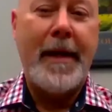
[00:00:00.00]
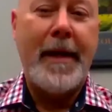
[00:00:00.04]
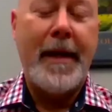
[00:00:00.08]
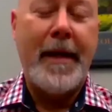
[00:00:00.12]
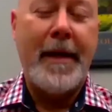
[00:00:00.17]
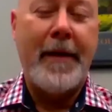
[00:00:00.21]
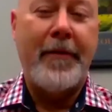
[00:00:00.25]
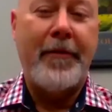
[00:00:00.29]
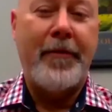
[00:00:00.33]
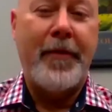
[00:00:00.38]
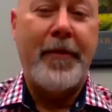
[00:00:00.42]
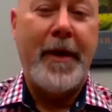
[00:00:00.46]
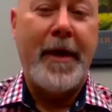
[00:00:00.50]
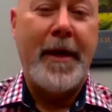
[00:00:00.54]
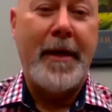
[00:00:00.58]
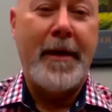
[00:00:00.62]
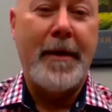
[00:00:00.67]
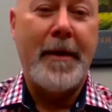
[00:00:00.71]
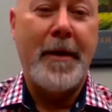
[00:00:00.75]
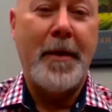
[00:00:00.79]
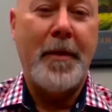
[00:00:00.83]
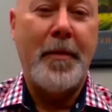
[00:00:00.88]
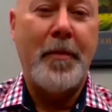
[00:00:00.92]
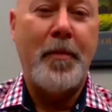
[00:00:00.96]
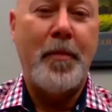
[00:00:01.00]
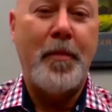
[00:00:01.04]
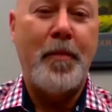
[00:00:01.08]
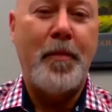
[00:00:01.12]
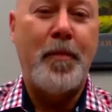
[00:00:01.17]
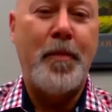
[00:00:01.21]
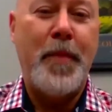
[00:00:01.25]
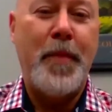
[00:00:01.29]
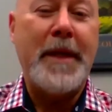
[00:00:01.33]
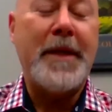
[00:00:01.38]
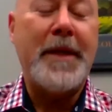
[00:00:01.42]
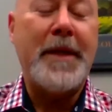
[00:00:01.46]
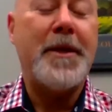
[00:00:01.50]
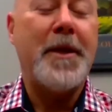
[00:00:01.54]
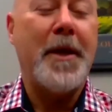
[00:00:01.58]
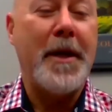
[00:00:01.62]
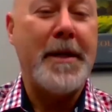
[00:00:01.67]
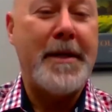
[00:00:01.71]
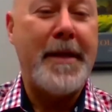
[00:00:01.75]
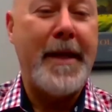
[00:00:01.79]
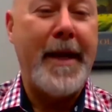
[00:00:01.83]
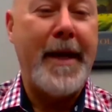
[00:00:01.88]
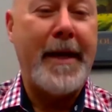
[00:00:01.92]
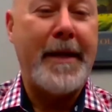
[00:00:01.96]
have been
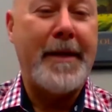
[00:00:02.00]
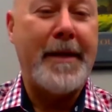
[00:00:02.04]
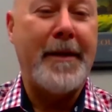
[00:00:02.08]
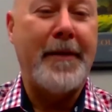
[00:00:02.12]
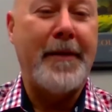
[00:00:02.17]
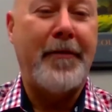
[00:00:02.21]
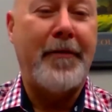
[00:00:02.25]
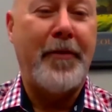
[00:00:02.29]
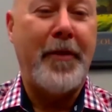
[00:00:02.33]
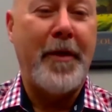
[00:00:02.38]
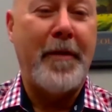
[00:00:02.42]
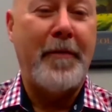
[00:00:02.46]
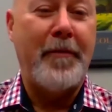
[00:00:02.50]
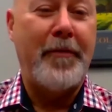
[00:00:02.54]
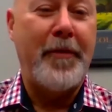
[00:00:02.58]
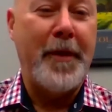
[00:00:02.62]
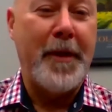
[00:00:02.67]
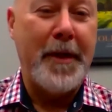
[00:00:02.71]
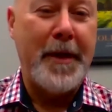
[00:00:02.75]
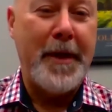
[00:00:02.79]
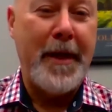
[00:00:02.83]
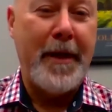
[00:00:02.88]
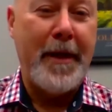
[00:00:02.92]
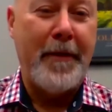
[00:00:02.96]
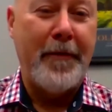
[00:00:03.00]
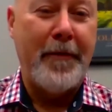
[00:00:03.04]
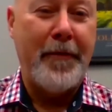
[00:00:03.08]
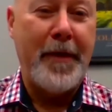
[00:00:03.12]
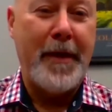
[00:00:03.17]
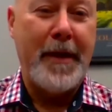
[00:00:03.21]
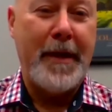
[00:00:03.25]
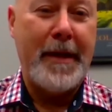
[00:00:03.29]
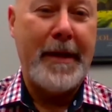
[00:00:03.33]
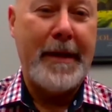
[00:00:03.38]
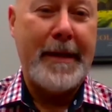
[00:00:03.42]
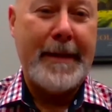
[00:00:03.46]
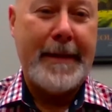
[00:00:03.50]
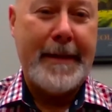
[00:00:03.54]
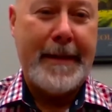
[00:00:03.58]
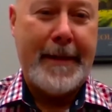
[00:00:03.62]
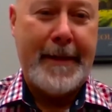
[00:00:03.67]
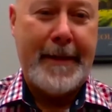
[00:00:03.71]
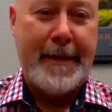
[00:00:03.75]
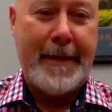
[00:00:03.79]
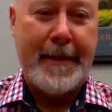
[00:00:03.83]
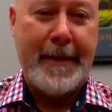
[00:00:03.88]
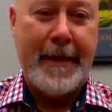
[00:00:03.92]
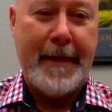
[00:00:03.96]
contacted from Philadelphia
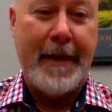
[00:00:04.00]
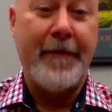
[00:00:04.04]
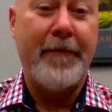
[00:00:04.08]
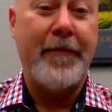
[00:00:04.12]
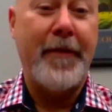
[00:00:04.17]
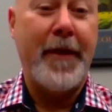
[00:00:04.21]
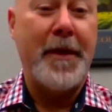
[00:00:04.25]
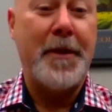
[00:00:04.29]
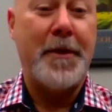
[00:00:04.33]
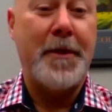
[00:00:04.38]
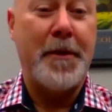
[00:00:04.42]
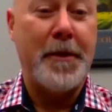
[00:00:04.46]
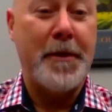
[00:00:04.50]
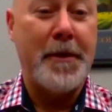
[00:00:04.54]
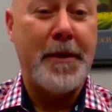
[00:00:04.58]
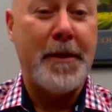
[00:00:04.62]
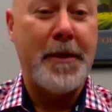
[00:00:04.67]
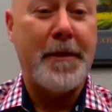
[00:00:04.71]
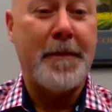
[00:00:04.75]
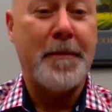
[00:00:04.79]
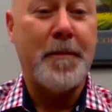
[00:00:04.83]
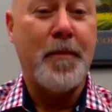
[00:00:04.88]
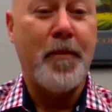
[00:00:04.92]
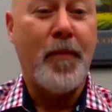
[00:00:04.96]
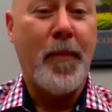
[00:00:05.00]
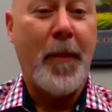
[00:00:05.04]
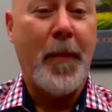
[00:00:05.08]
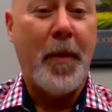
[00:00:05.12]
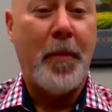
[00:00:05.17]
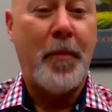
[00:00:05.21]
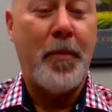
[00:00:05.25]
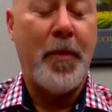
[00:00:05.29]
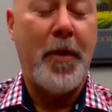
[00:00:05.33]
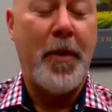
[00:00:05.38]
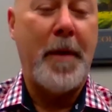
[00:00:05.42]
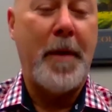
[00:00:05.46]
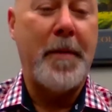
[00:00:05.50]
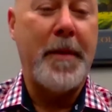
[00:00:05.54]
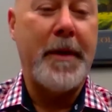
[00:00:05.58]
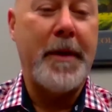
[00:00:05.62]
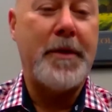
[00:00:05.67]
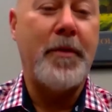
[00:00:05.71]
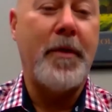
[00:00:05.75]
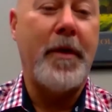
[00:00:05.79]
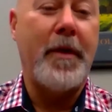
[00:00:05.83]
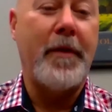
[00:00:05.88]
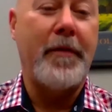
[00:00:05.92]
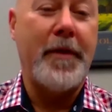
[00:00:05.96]
inventors probably
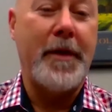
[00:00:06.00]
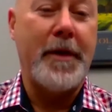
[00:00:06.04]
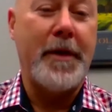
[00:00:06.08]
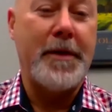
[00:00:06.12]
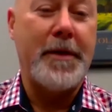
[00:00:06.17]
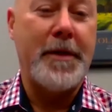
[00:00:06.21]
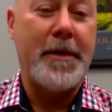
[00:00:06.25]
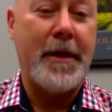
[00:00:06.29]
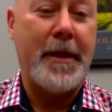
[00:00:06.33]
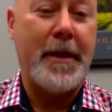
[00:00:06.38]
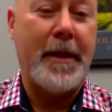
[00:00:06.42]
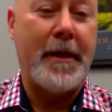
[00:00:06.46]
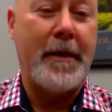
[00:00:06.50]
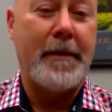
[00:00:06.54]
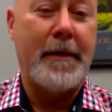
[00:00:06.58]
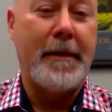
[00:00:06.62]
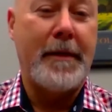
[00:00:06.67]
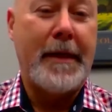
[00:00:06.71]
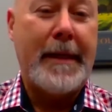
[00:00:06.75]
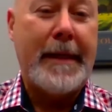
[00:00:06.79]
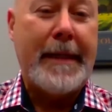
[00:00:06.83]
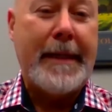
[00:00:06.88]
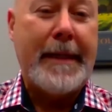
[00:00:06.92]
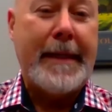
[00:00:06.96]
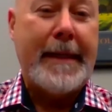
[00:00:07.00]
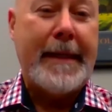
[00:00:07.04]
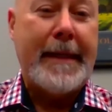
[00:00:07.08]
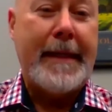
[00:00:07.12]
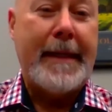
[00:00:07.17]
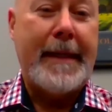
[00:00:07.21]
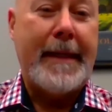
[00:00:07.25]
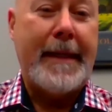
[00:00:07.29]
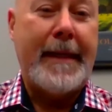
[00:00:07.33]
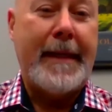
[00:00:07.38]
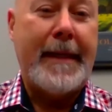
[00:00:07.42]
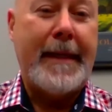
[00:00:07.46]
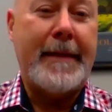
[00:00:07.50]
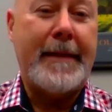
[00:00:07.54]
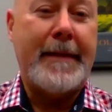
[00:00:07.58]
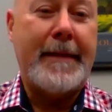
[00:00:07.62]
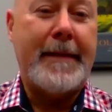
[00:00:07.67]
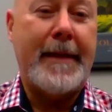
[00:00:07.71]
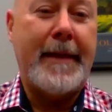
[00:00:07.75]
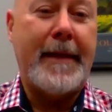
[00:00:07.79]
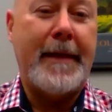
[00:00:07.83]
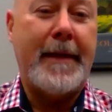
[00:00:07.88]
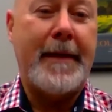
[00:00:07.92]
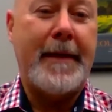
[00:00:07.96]
12 years ago. And
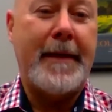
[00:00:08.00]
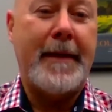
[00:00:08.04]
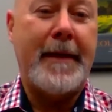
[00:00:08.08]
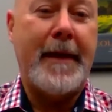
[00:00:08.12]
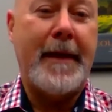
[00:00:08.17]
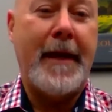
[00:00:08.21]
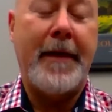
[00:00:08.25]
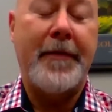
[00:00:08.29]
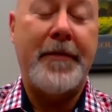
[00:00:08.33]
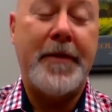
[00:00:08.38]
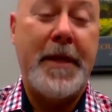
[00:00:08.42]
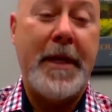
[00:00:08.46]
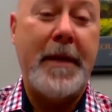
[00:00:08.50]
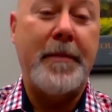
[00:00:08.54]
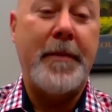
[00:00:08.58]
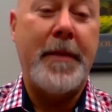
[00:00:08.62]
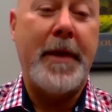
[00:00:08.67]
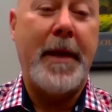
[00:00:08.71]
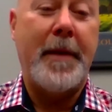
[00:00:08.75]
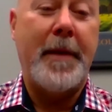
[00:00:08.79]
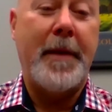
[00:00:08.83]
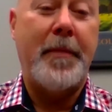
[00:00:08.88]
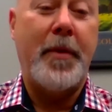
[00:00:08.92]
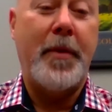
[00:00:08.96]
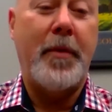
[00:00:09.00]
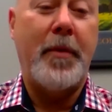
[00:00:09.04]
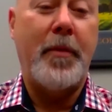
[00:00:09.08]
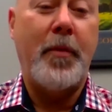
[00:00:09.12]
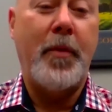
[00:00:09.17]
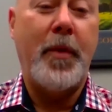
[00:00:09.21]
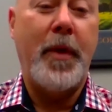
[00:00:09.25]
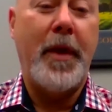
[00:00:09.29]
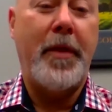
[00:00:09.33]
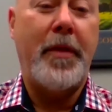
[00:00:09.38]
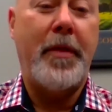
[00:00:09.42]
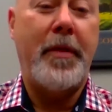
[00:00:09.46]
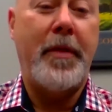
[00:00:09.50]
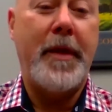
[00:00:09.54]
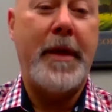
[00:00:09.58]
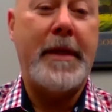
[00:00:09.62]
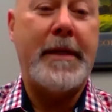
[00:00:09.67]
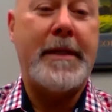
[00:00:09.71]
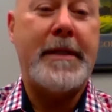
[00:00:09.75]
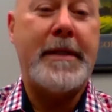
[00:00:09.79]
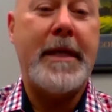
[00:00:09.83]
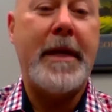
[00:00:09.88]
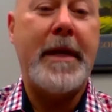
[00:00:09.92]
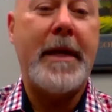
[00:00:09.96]
I've teamed up with
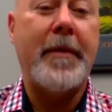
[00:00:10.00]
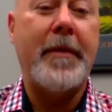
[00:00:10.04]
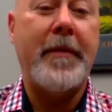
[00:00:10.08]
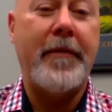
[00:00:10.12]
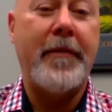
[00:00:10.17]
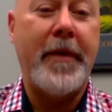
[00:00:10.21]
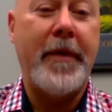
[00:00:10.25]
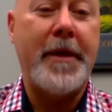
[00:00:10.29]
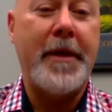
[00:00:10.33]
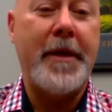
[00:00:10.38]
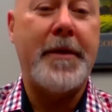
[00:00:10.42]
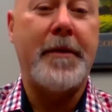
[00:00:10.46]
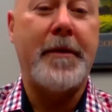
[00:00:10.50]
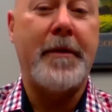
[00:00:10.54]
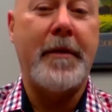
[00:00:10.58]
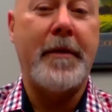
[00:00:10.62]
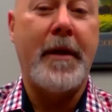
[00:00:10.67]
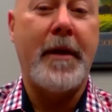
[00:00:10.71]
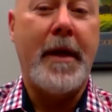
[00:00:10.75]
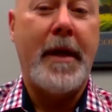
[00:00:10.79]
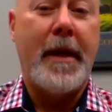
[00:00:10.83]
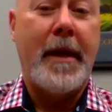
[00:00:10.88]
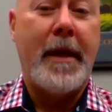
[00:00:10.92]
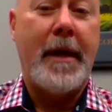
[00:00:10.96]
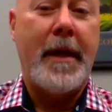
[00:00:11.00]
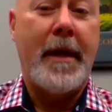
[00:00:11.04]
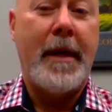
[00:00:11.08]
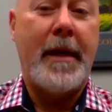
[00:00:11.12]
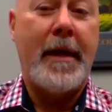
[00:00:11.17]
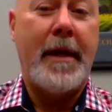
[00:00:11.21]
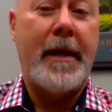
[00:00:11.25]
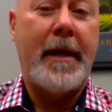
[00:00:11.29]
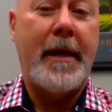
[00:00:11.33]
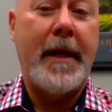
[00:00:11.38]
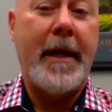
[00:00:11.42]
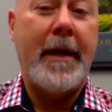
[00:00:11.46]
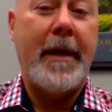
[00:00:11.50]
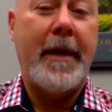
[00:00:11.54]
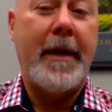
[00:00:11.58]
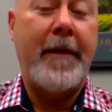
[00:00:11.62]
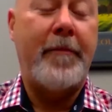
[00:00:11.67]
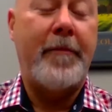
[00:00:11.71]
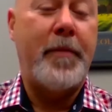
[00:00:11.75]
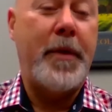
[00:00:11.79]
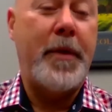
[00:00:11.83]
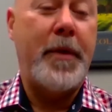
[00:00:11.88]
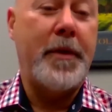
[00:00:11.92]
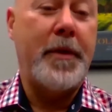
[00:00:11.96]
the same inventor and
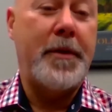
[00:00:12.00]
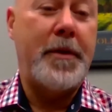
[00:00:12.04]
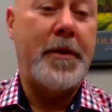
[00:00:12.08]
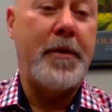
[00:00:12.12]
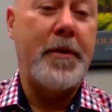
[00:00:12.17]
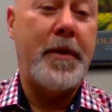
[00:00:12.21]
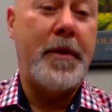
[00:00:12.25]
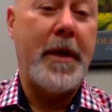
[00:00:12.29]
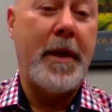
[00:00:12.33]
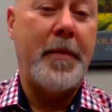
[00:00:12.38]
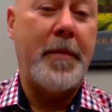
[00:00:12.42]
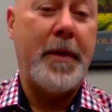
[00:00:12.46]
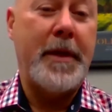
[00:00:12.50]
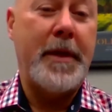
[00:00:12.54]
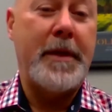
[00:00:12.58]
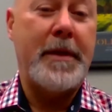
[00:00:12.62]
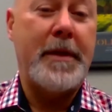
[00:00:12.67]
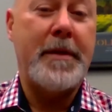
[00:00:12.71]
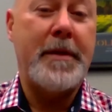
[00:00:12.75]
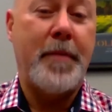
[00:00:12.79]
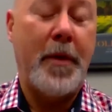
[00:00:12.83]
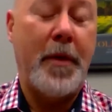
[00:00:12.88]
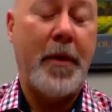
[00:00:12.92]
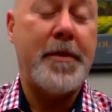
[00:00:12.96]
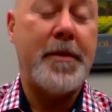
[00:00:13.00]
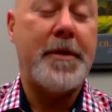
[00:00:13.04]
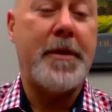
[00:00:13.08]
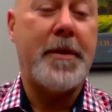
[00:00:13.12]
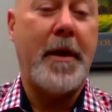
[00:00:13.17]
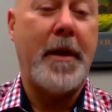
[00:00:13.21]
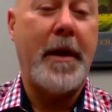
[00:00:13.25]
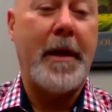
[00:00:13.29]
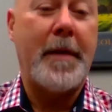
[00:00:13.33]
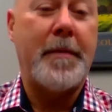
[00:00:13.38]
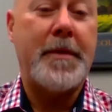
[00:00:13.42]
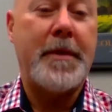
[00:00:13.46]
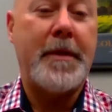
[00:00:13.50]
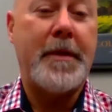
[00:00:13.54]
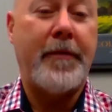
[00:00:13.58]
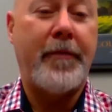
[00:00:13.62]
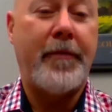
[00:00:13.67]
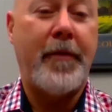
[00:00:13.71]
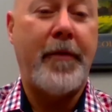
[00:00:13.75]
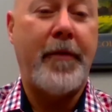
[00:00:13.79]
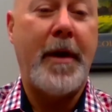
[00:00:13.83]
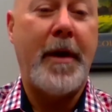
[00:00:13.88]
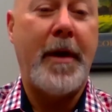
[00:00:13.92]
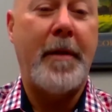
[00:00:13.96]
have built two companies, both startups,
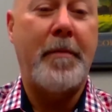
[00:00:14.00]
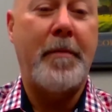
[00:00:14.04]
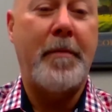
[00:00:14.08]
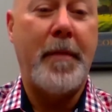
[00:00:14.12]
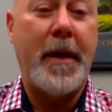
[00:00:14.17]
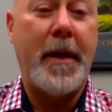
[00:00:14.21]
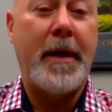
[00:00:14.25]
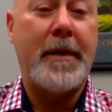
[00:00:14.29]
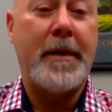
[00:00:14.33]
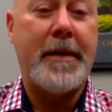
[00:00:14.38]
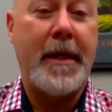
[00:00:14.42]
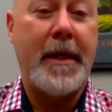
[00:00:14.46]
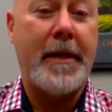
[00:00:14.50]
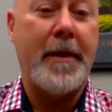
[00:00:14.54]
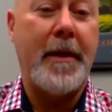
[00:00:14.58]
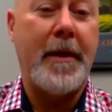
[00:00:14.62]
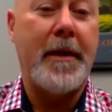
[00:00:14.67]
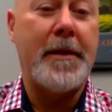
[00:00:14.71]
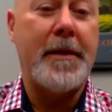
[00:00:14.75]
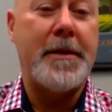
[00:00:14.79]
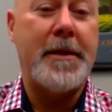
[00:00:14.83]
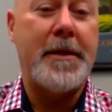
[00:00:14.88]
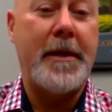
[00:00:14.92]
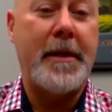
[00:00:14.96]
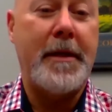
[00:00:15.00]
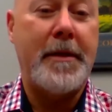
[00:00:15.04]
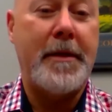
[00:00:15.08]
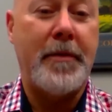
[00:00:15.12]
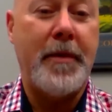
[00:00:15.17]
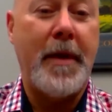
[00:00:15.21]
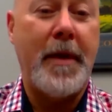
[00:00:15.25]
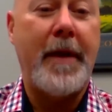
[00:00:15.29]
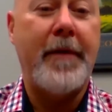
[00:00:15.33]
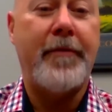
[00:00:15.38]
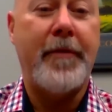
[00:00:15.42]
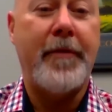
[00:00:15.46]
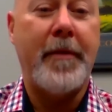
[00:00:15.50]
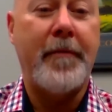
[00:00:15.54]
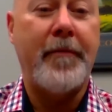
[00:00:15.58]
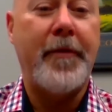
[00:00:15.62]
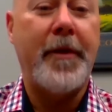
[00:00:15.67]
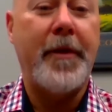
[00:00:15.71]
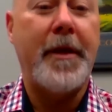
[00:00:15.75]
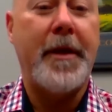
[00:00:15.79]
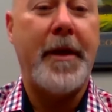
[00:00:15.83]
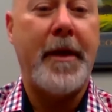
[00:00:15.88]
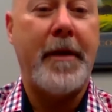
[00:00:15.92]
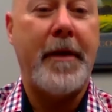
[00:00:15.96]
from technology derived from
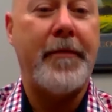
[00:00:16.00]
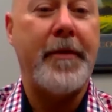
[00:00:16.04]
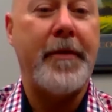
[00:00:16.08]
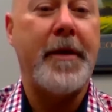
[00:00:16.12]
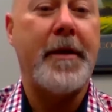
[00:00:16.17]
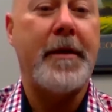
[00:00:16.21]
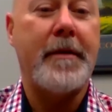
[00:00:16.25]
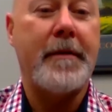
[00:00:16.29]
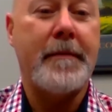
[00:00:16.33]
Philadelphia.